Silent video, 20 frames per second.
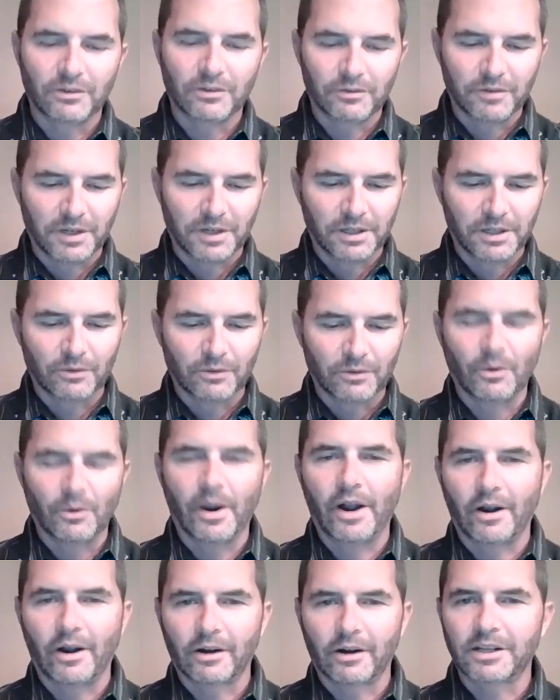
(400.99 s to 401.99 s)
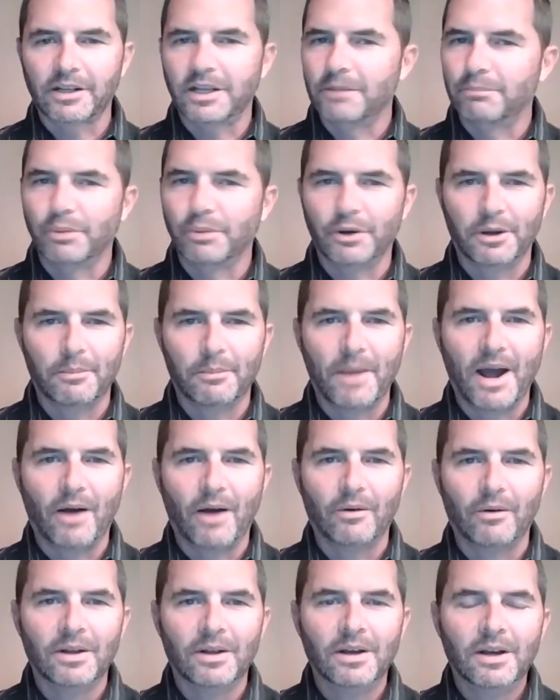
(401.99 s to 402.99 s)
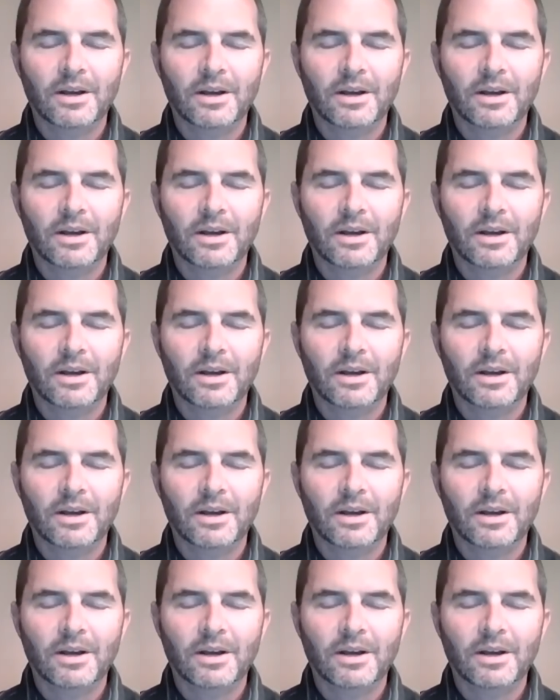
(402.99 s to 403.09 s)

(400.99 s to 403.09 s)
his videos. So Eric, keep putting them out.